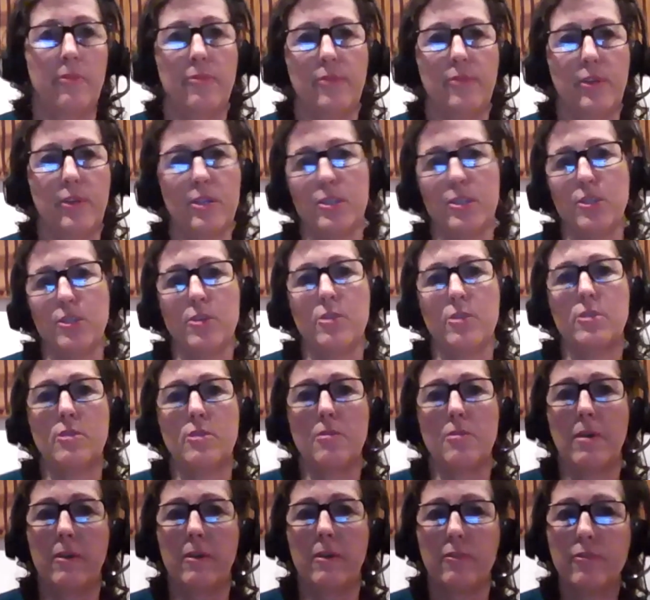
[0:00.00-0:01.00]
concerns
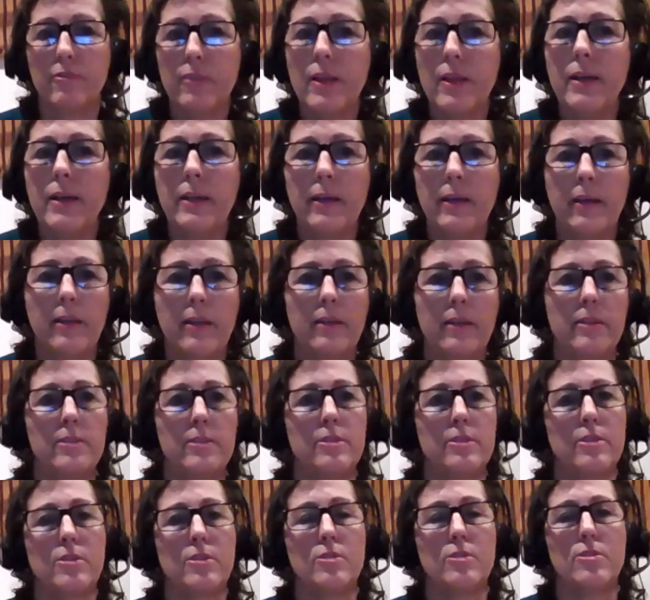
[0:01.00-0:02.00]
around flooding,
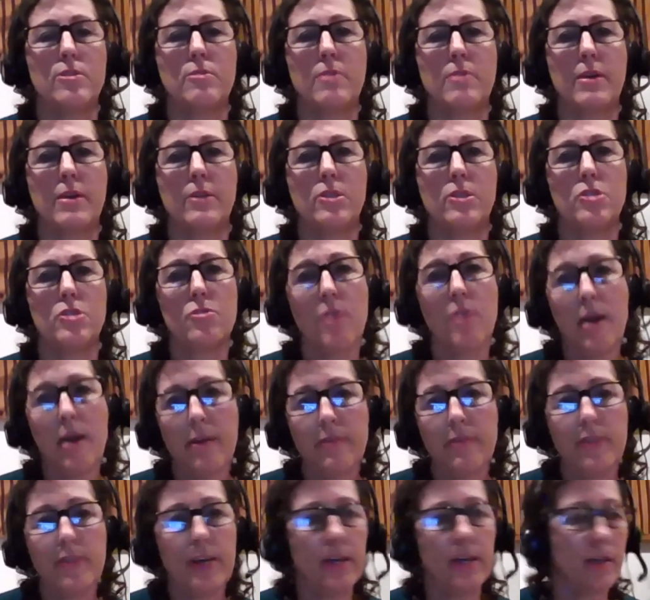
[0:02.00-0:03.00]
concerns around
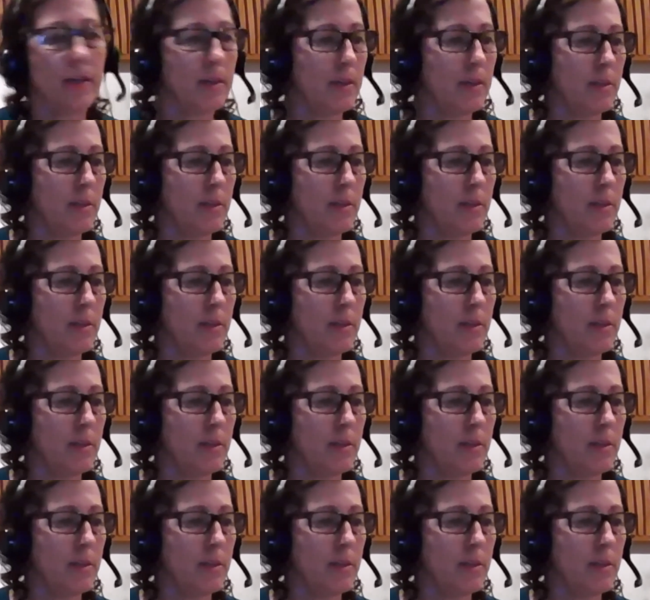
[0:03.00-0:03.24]
traffic,